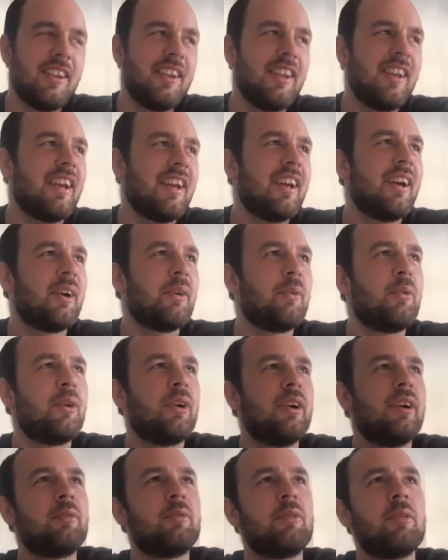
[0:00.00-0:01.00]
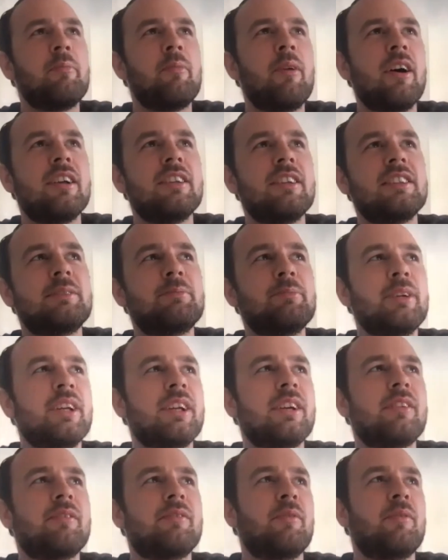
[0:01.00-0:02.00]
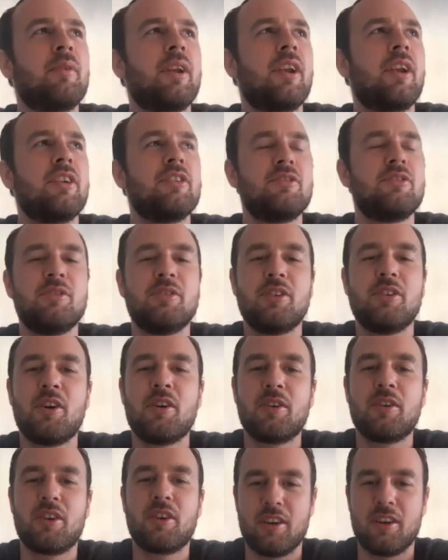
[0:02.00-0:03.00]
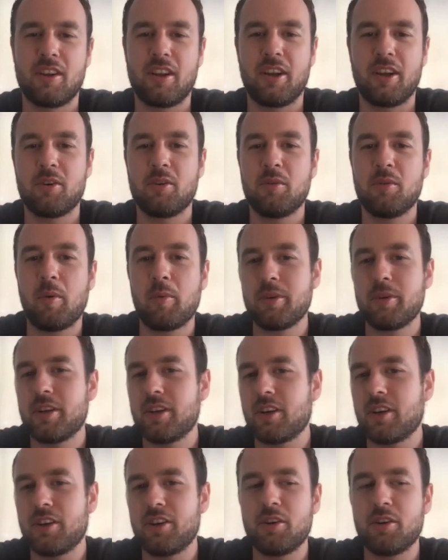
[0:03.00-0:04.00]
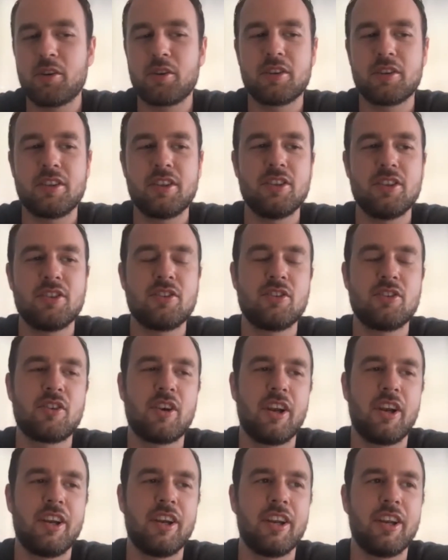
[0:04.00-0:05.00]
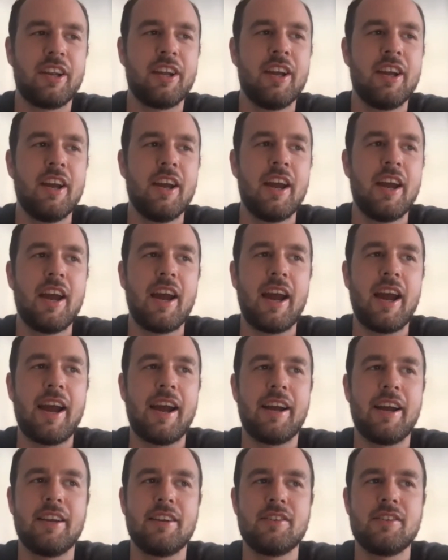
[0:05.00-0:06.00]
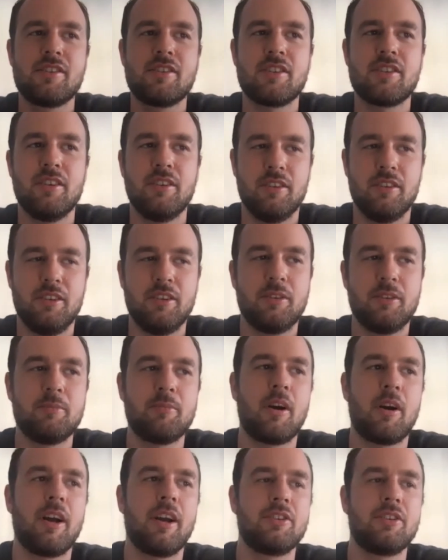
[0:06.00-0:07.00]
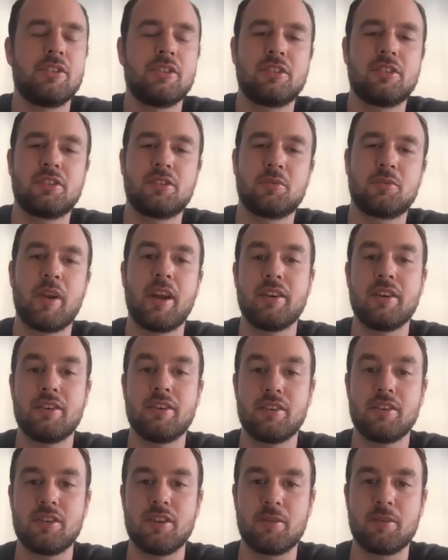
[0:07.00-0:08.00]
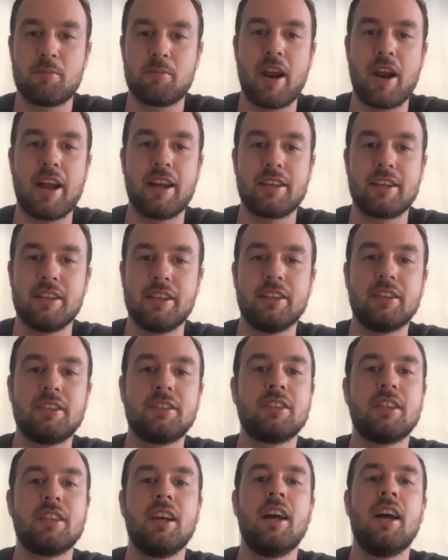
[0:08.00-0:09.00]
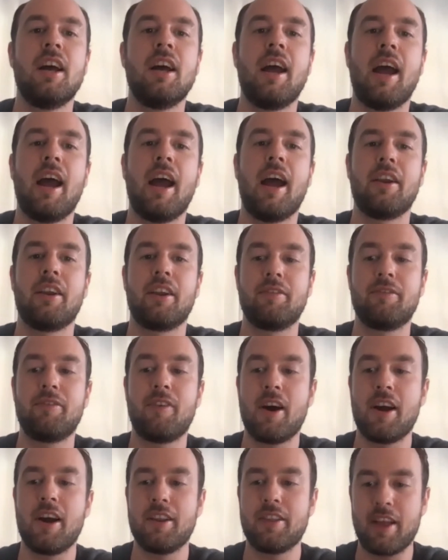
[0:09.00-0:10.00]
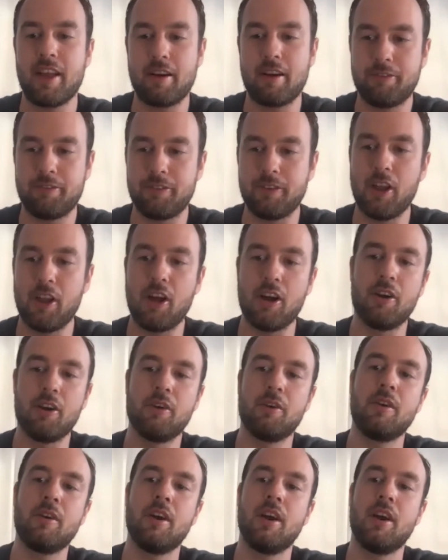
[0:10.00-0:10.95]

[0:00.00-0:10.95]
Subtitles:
yeah, well, it reminds me of when I do yoga, like, or when we did our yoga teacher training, and I just surrender to the practice and I find that flow.